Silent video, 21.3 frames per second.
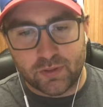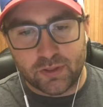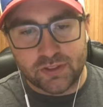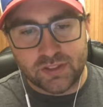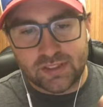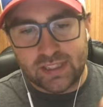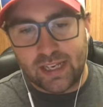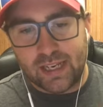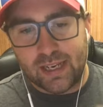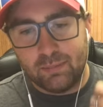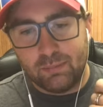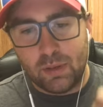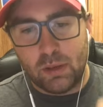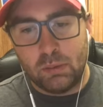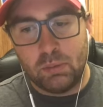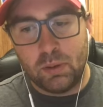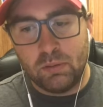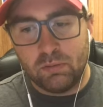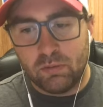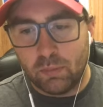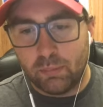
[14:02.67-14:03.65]
for a second,
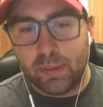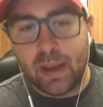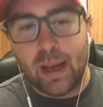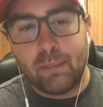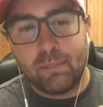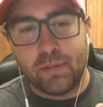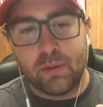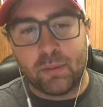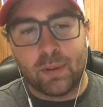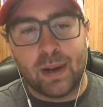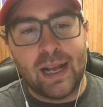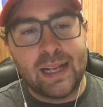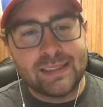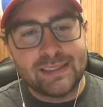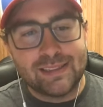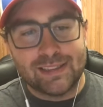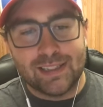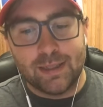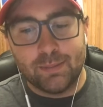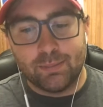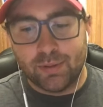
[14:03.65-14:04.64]
maybe even pop the
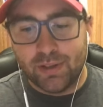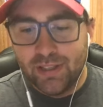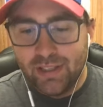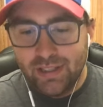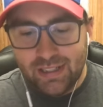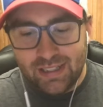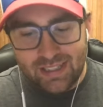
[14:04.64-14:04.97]
rod tip